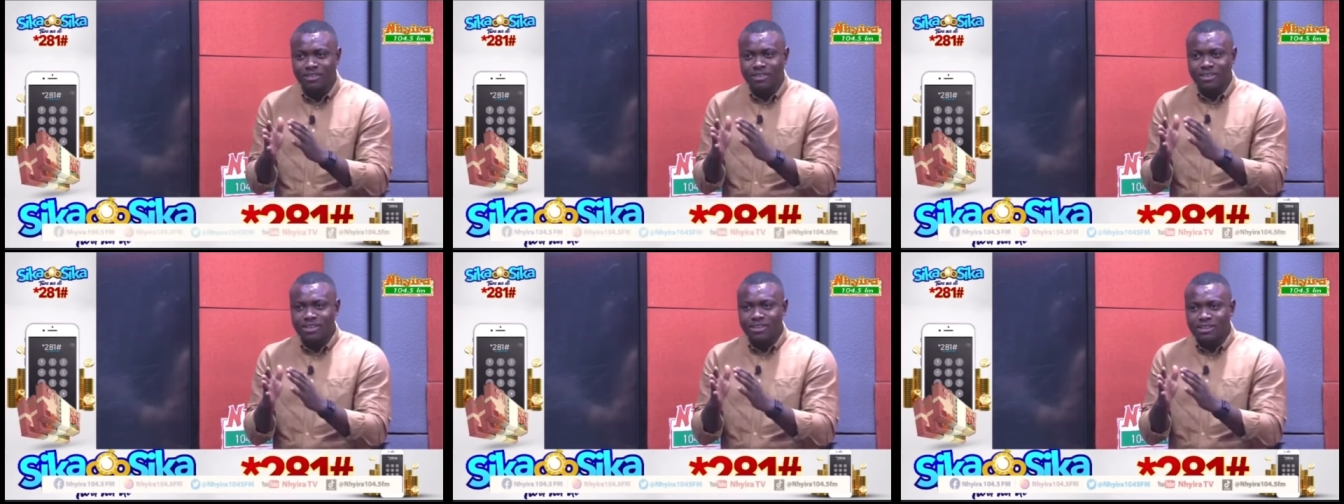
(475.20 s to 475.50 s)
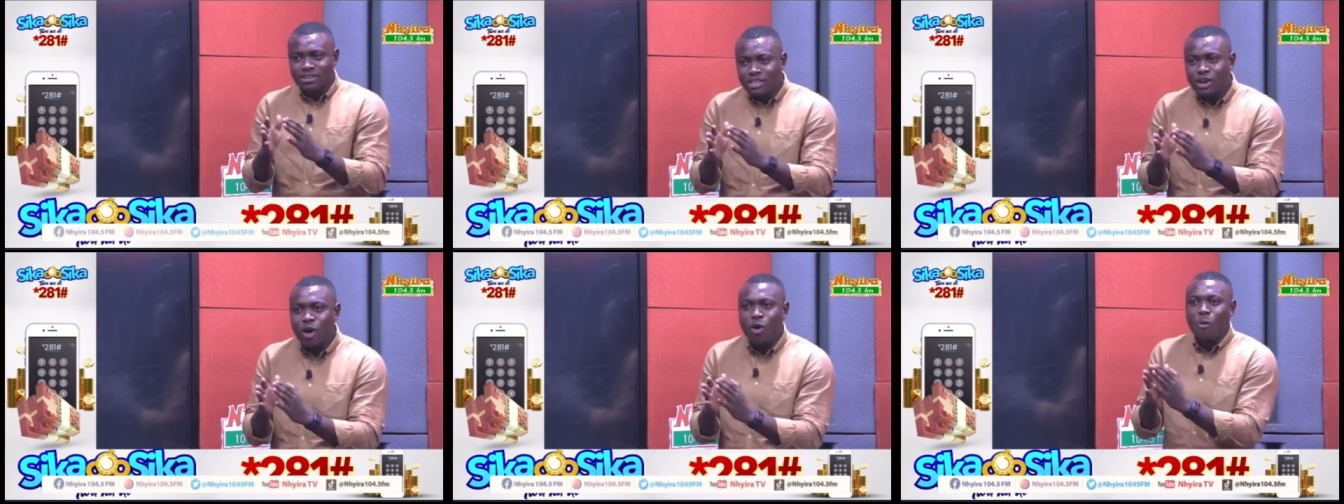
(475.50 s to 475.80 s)

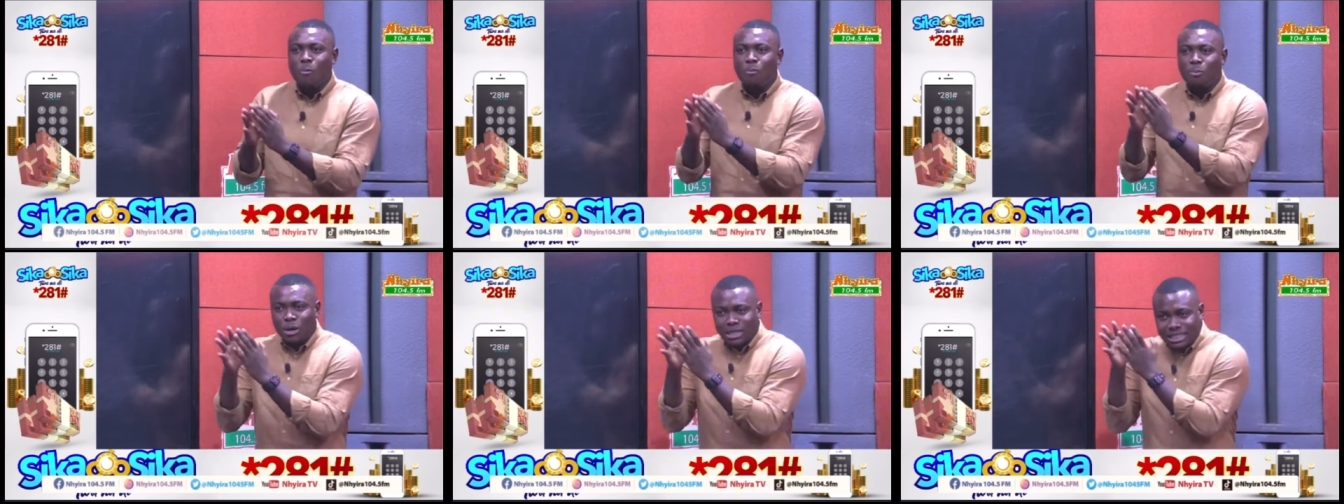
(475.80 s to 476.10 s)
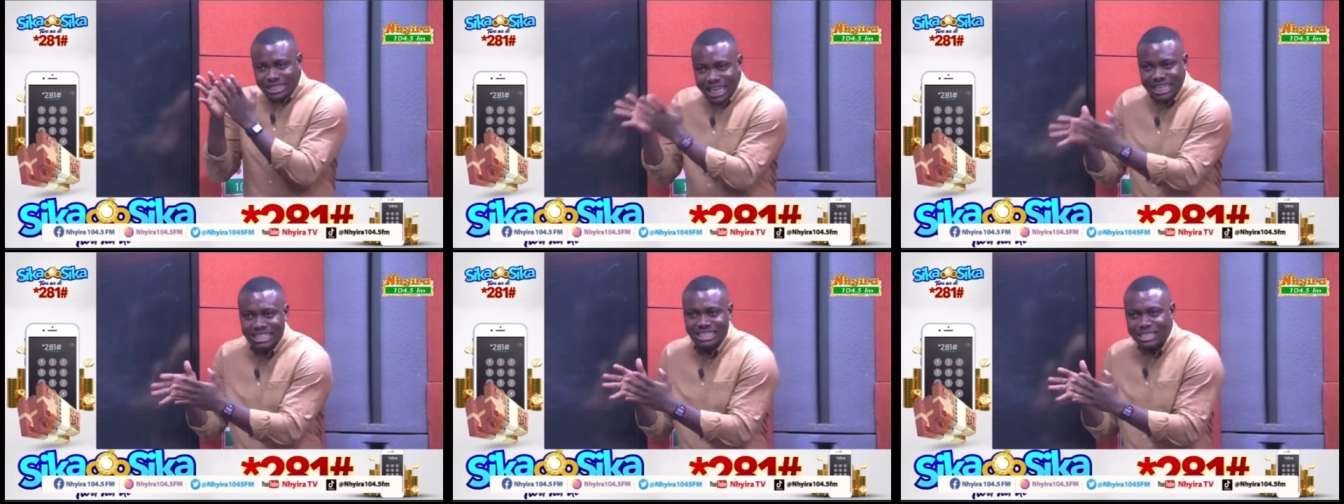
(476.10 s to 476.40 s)
they will
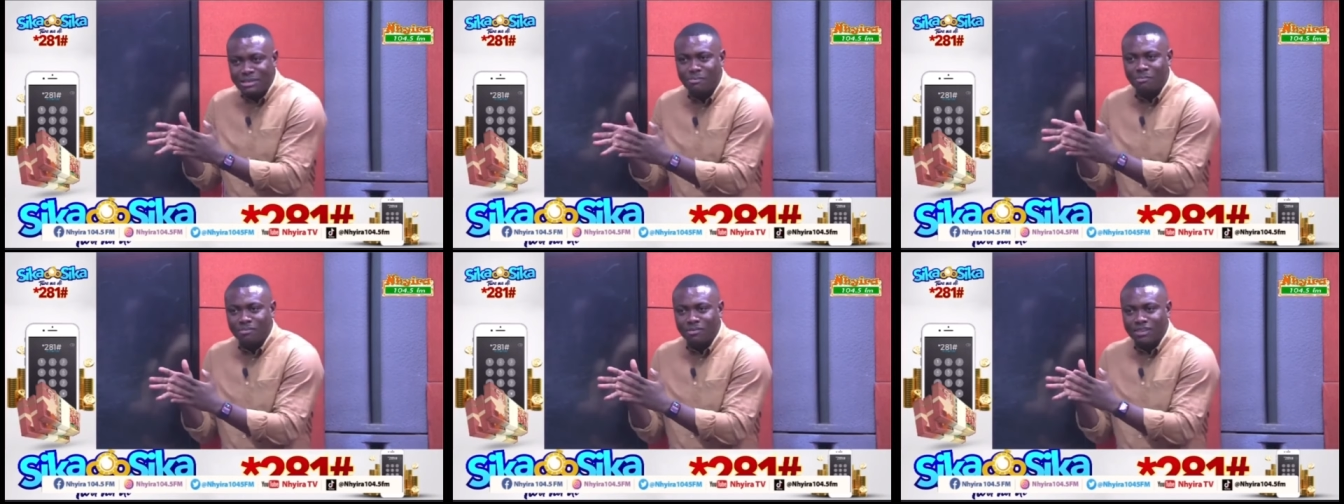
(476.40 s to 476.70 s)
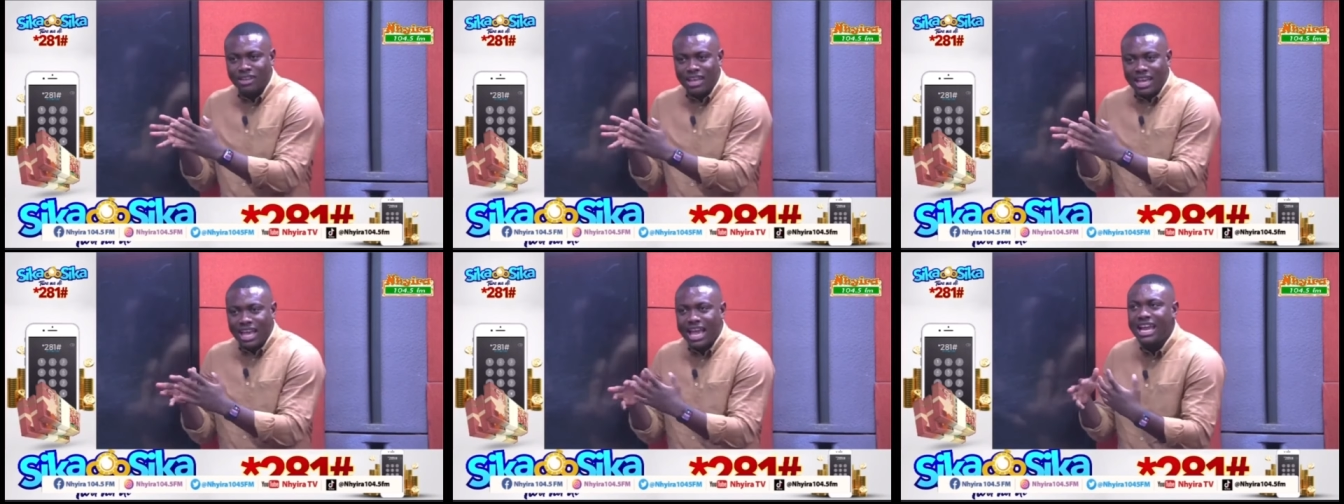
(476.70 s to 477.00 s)
protect him,
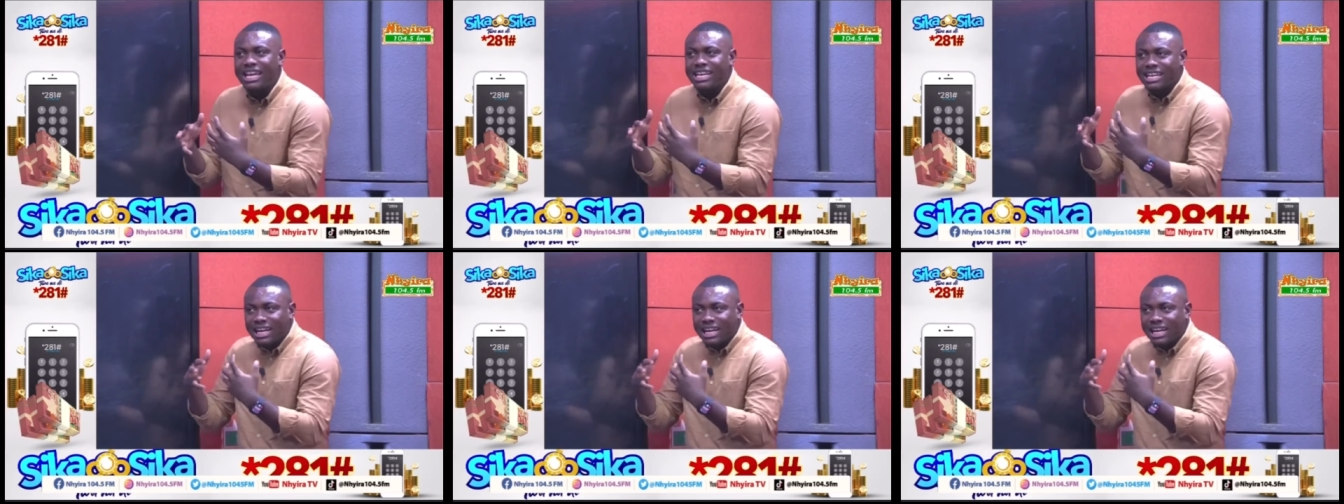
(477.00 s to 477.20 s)
and